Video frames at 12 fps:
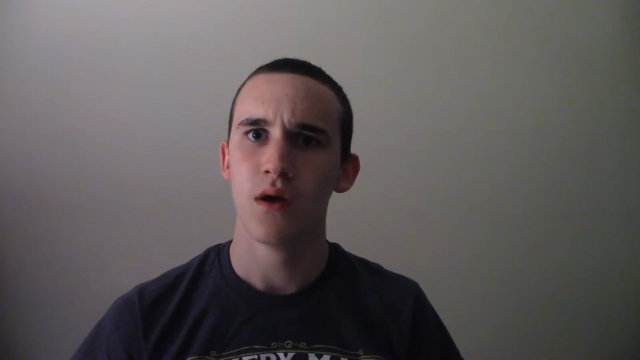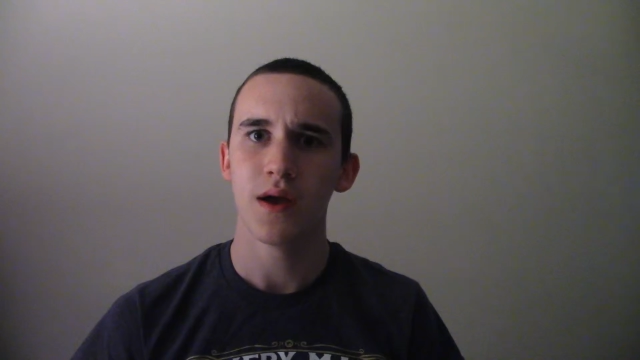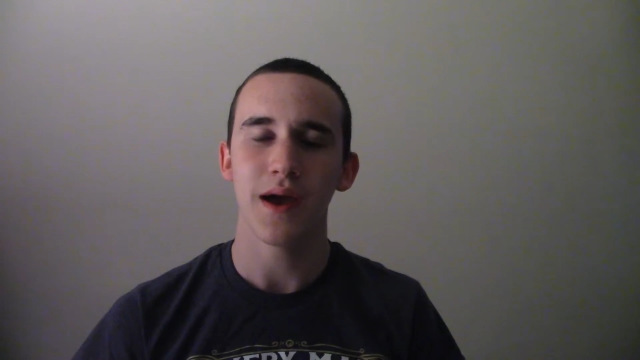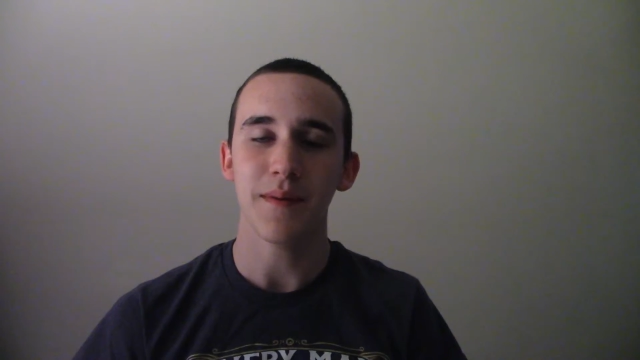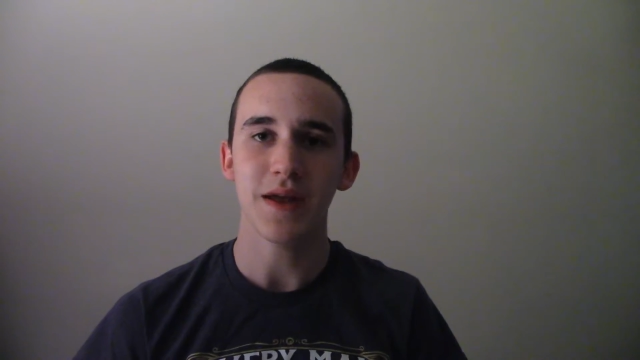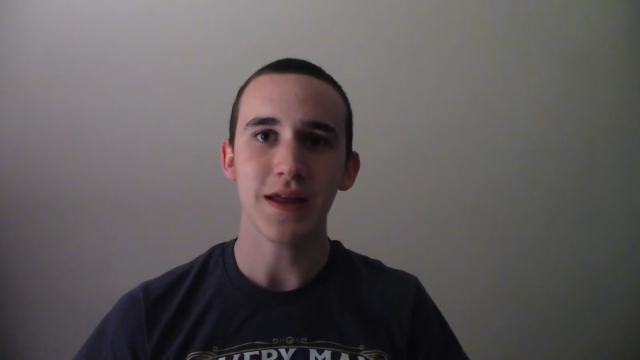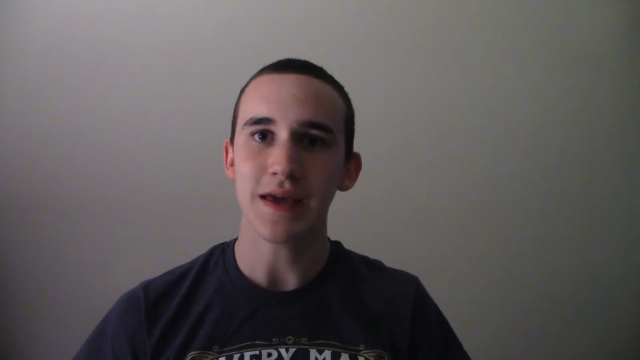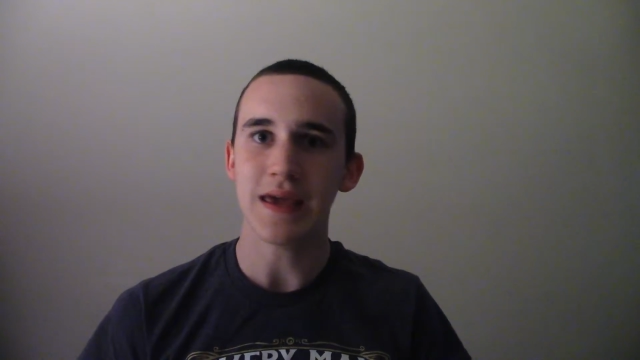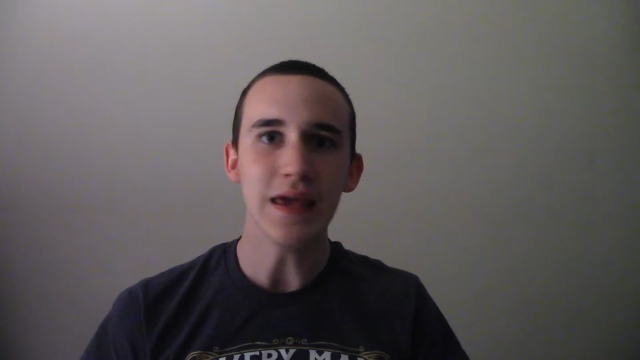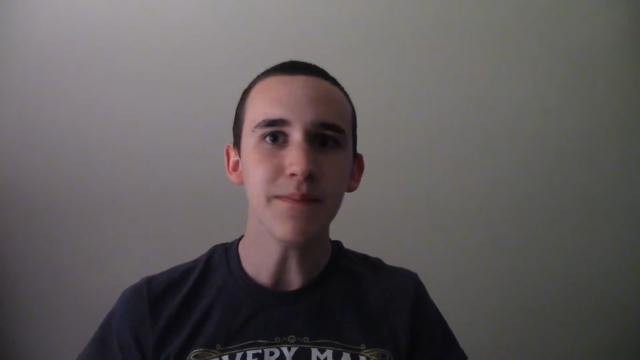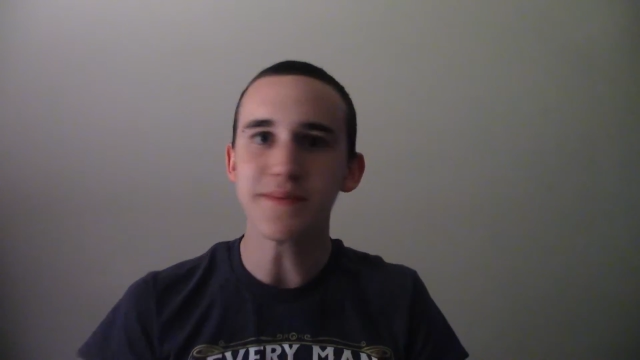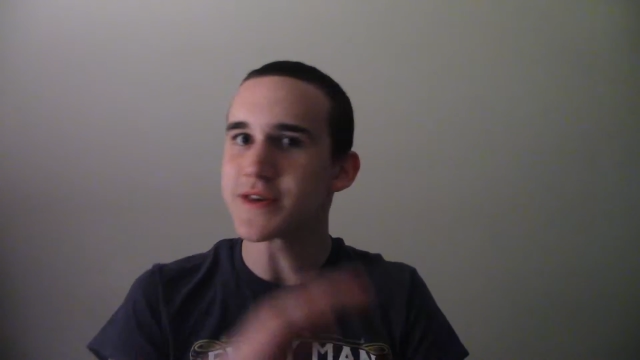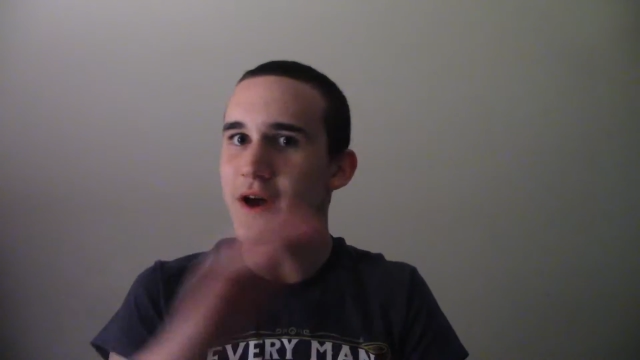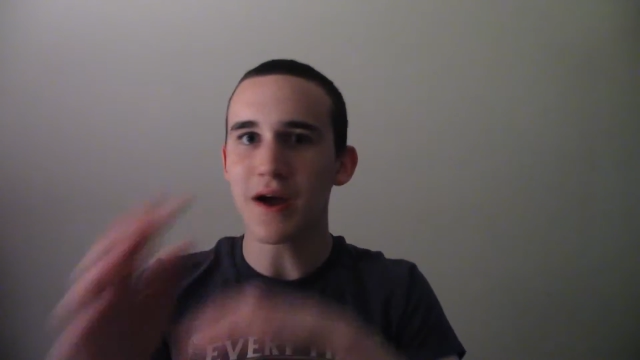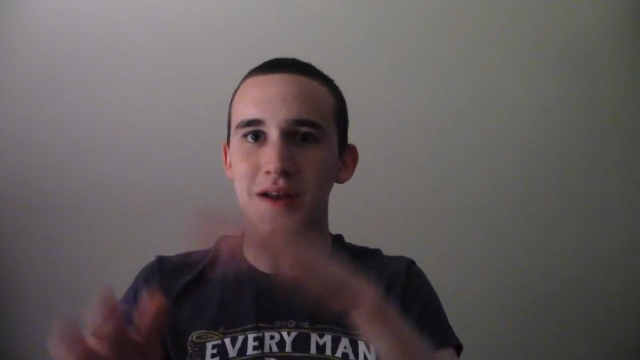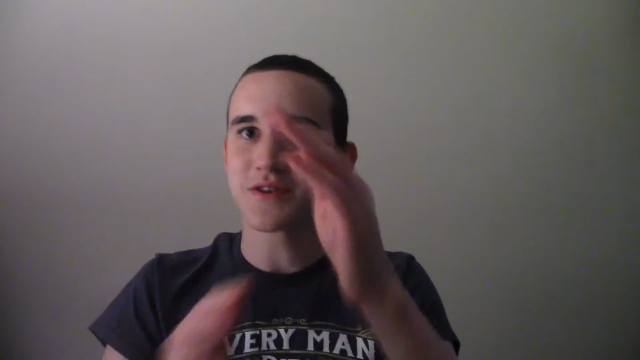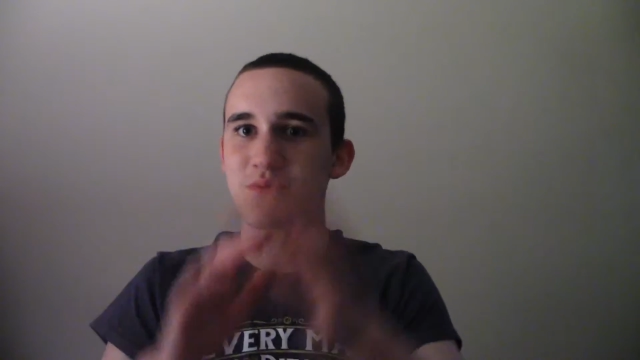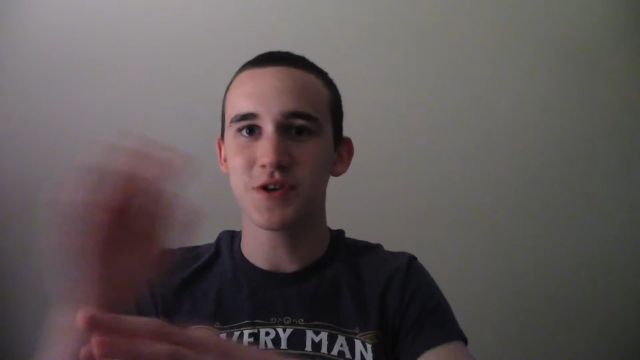I mean, it keeps
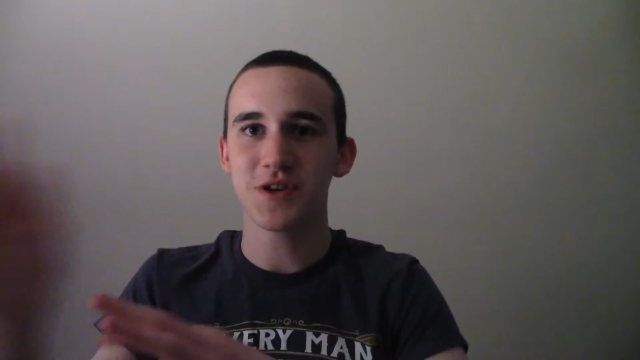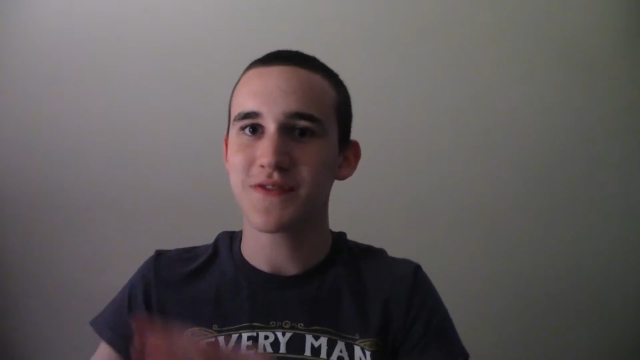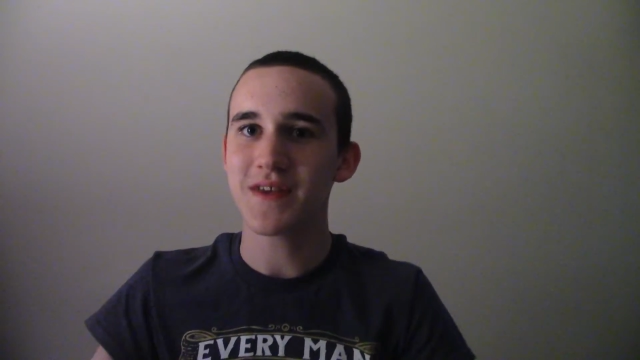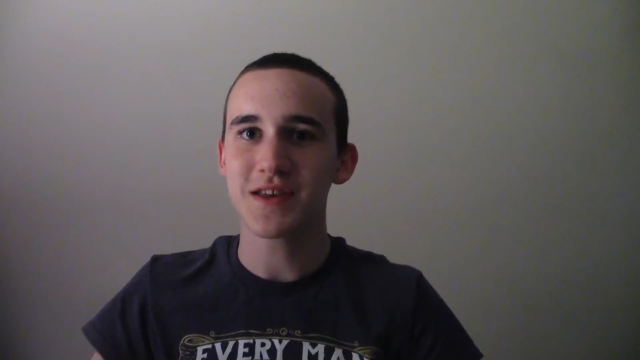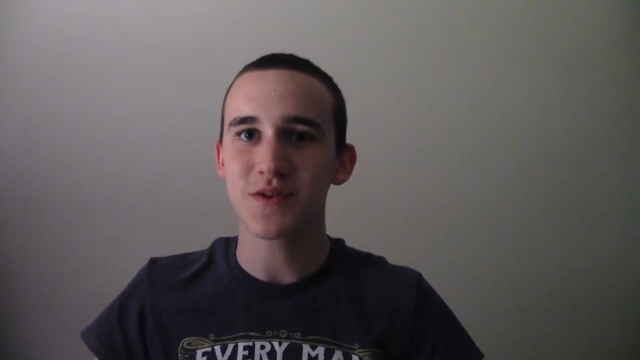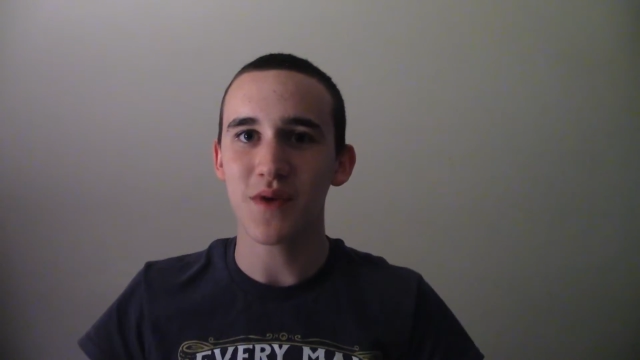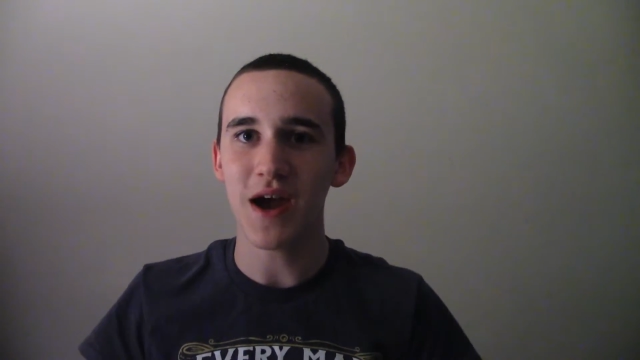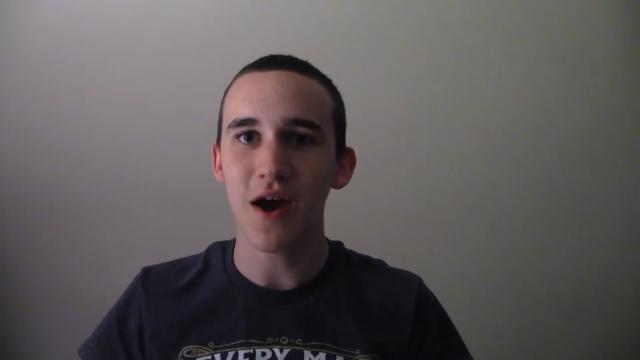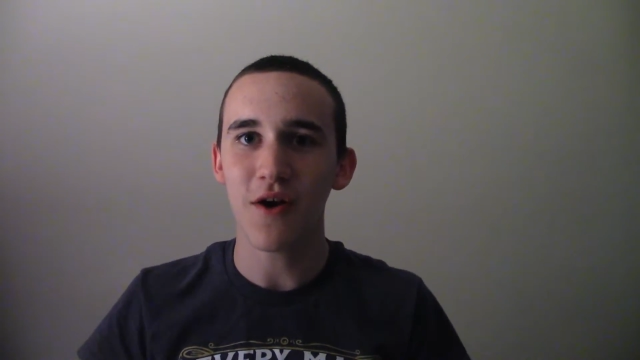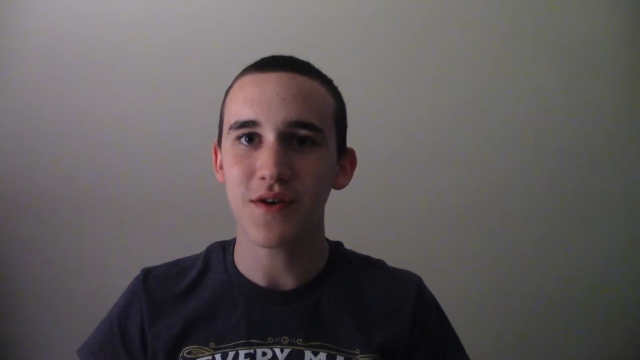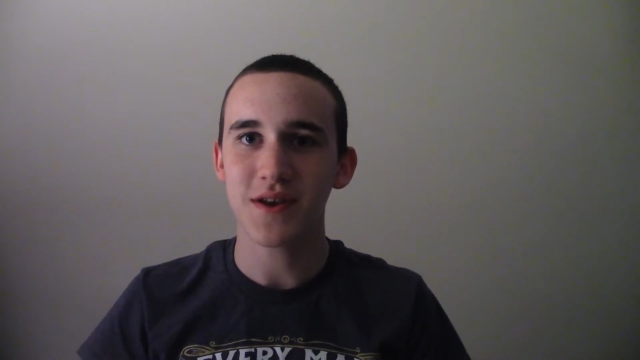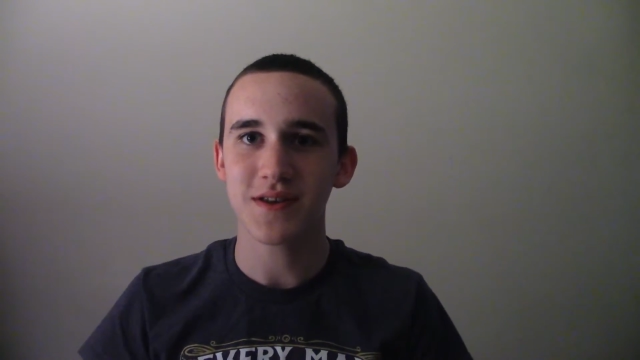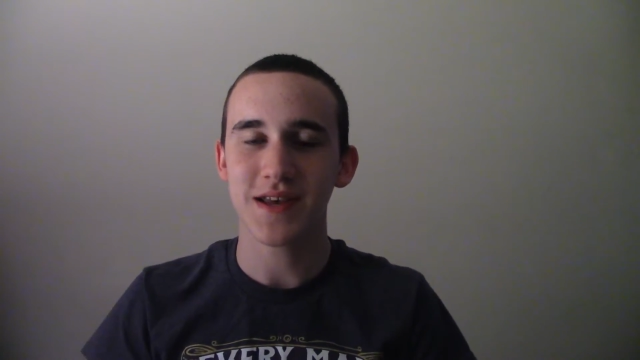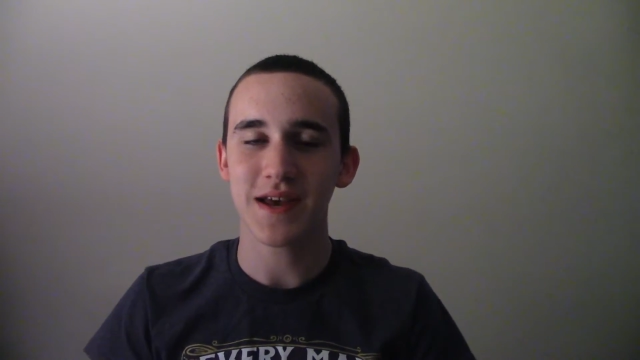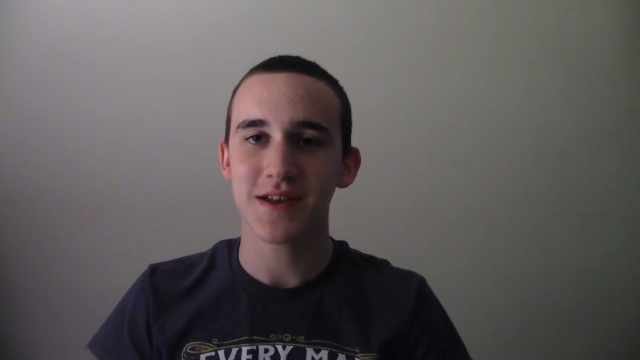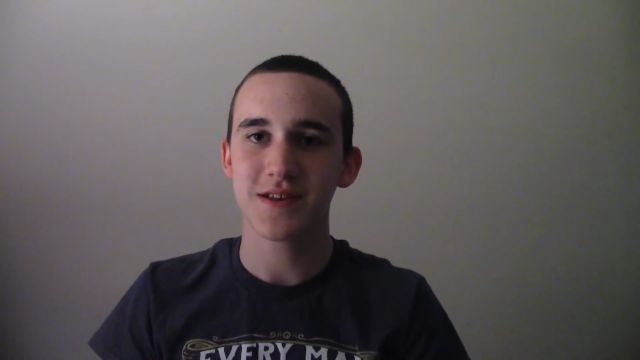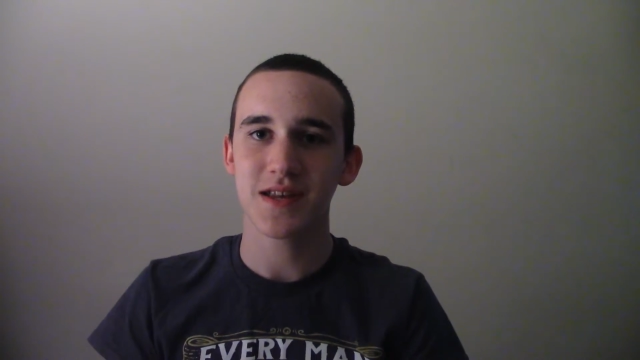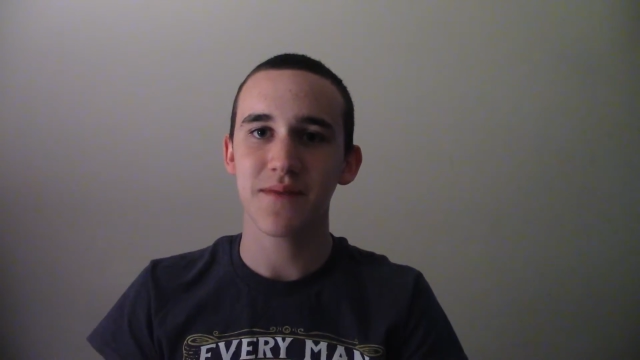on switching things around and
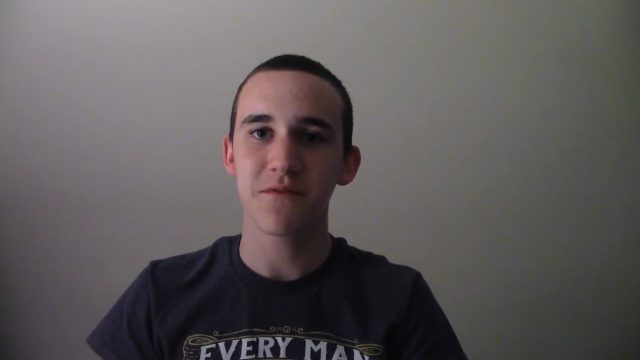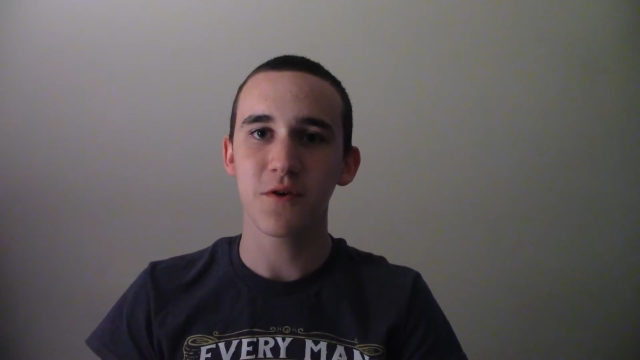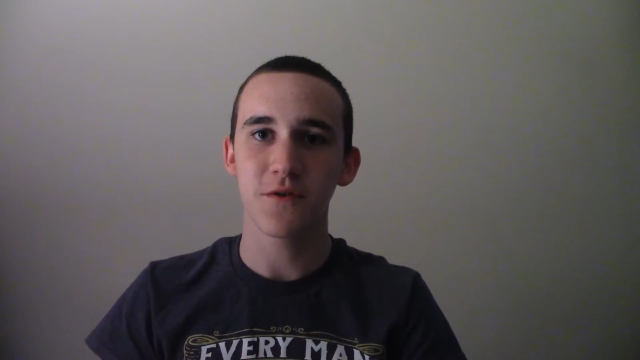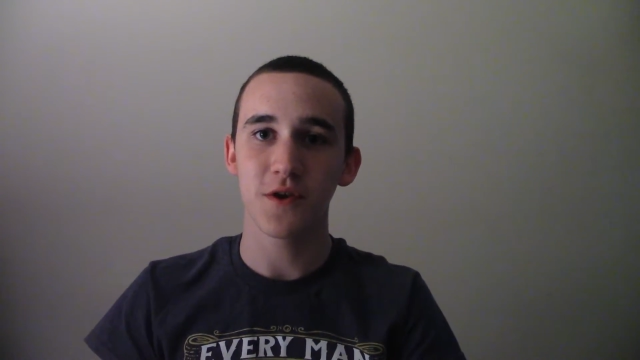taking a step further.